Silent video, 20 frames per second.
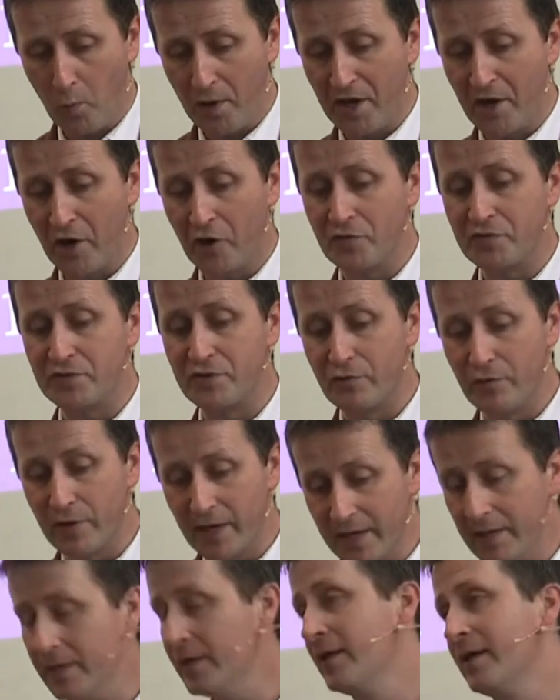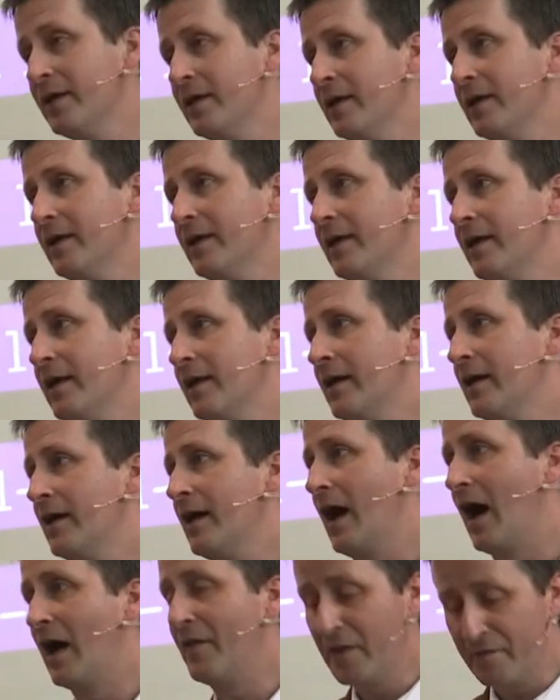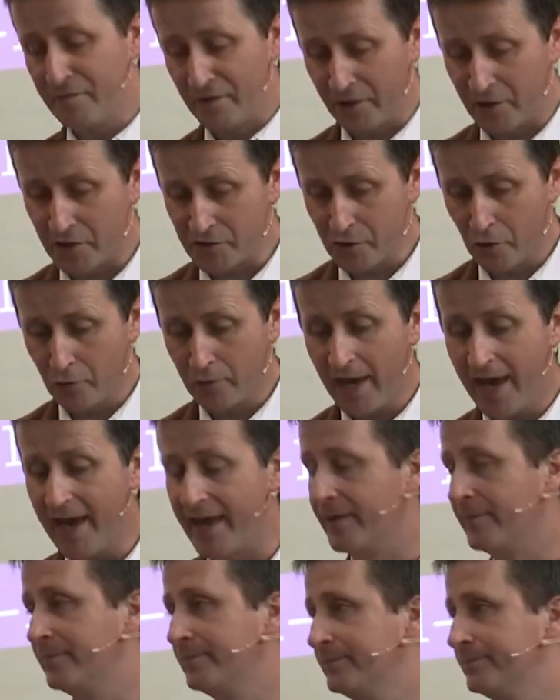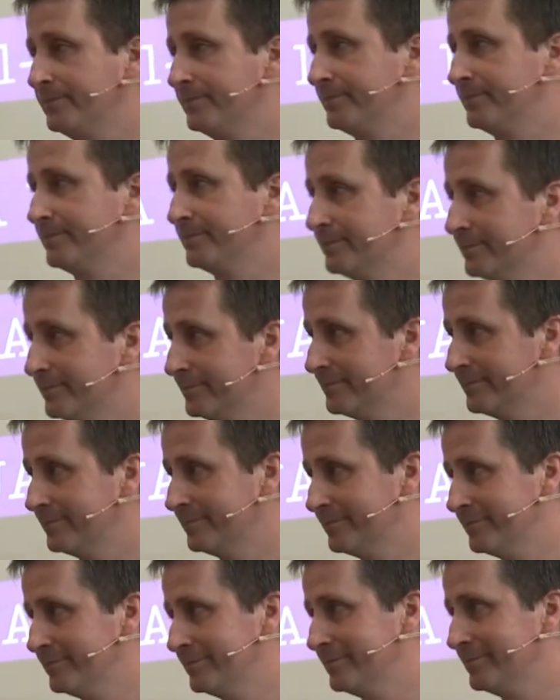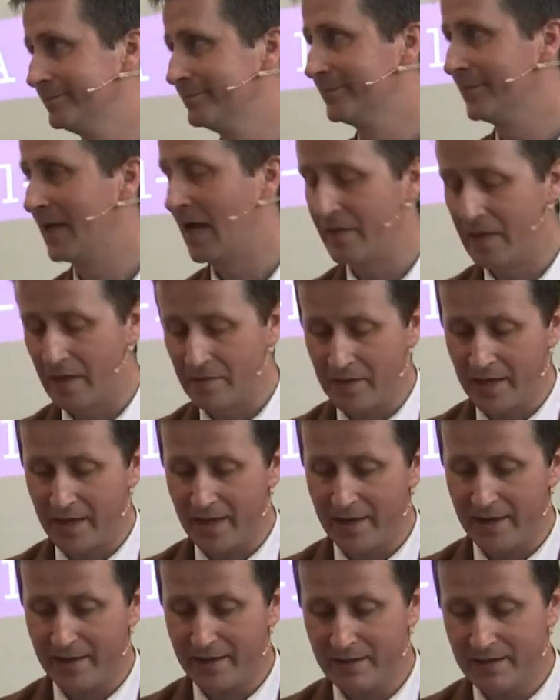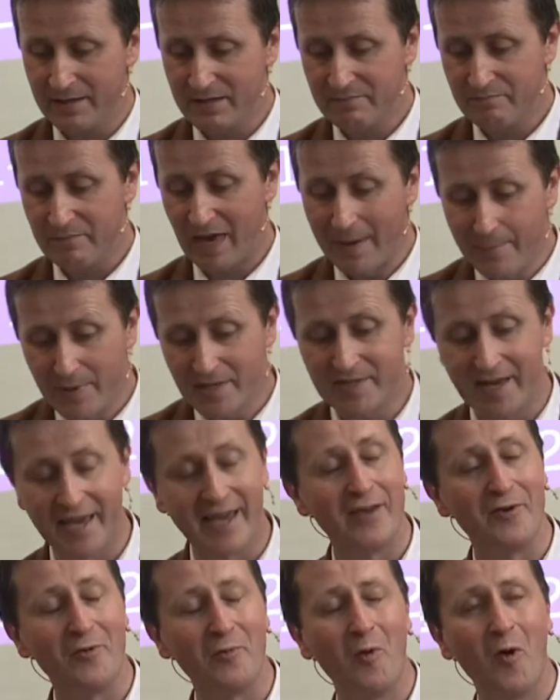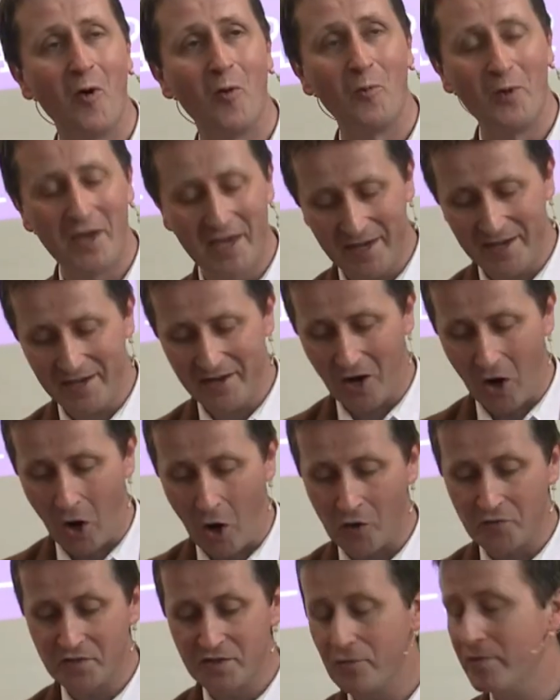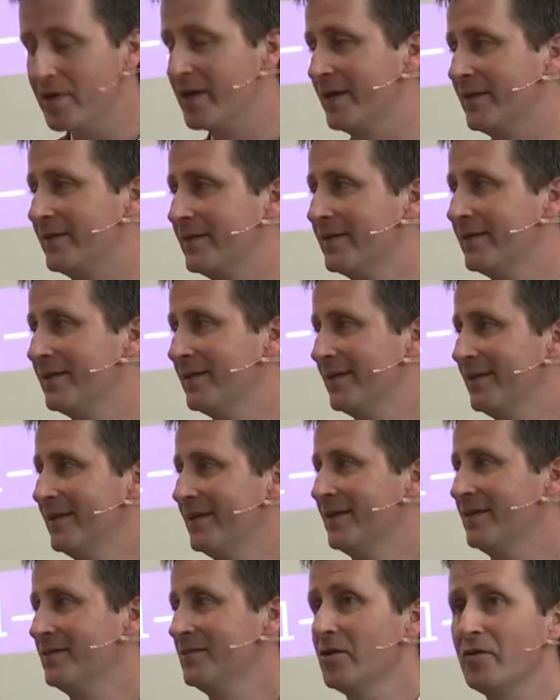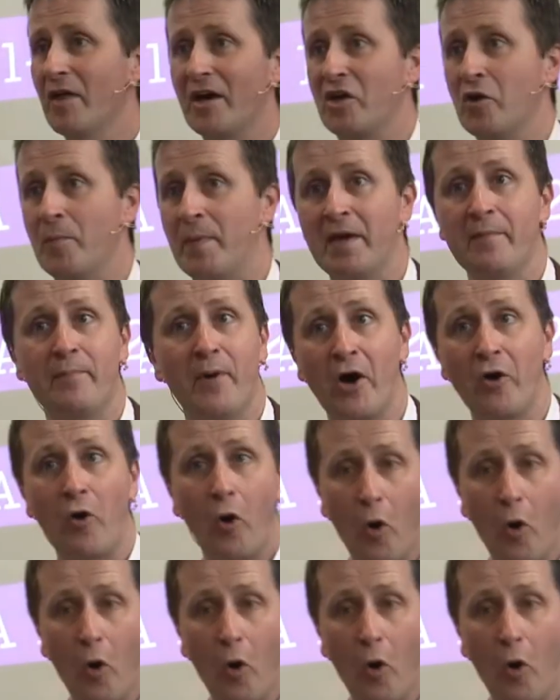we are doing and they think it's okay. And then they imitate what we are doing. Now that could be about